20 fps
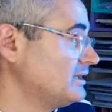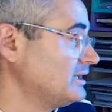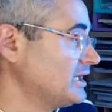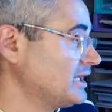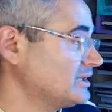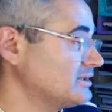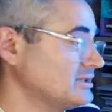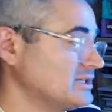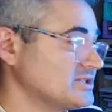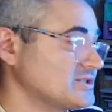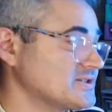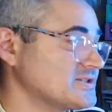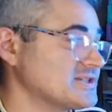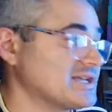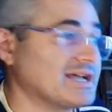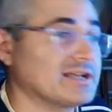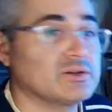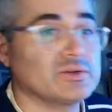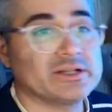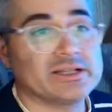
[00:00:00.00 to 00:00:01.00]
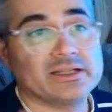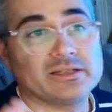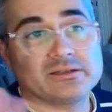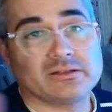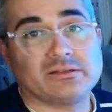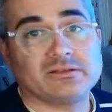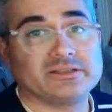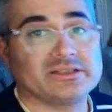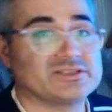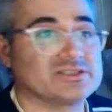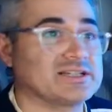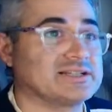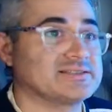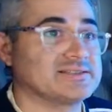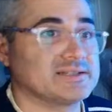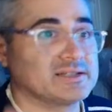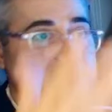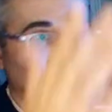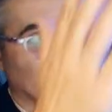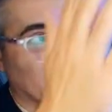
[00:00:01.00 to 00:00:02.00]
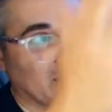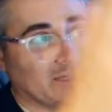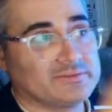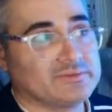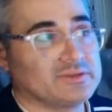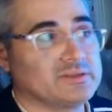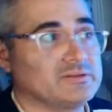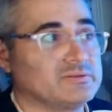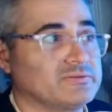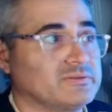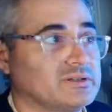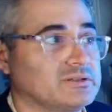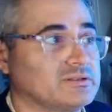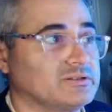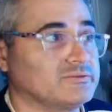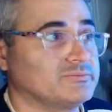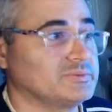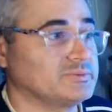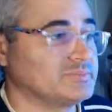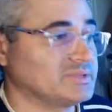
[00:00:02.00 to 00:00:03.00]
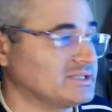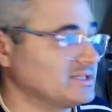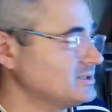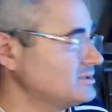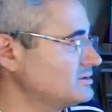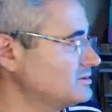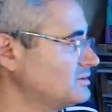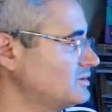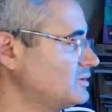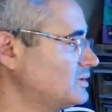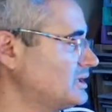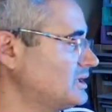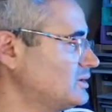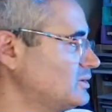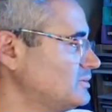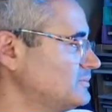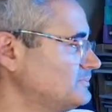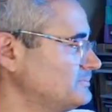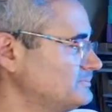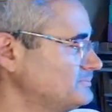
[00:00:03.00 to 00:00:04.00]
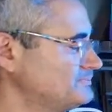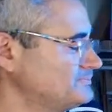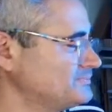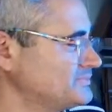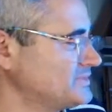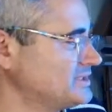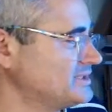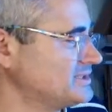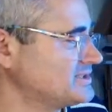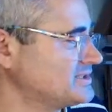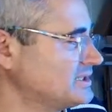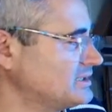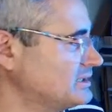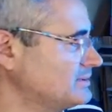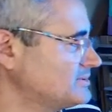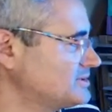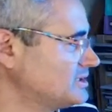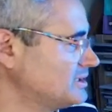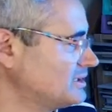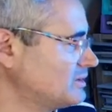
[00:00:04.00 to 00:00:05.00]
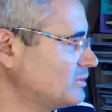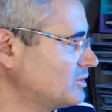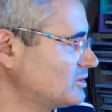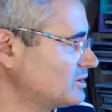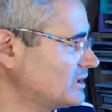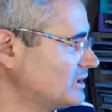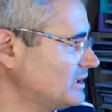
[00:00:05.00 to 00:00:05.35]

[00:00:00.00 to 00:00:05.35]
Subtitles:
I'm gonna just aggregate all the chats and I'm gonna have it in front of me, but I don't know how this setup's gonna work.